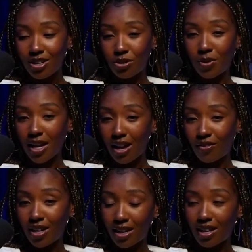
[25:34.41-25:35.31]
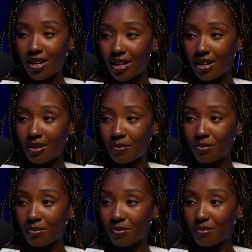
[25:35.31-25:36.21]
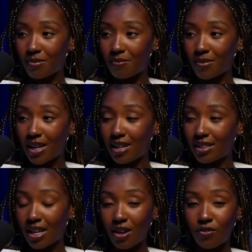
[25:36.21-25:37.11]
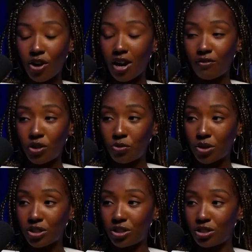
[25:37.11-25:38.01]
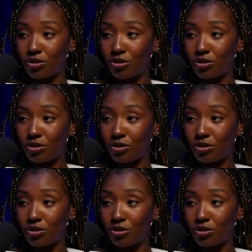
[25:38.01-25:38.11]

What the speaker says: Do we have anything for our viewers